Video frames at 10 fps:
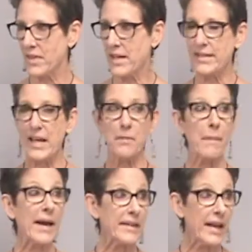They
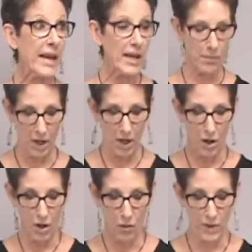said my name
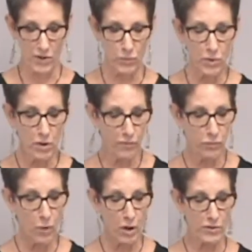was
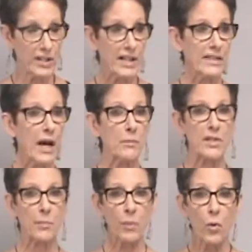Rudolph Waltz, and I
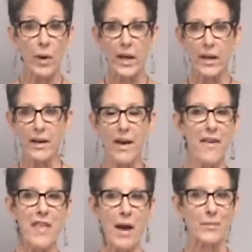was a boy,
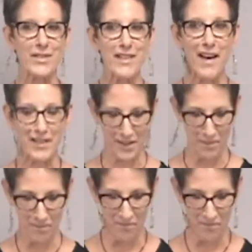and that was that.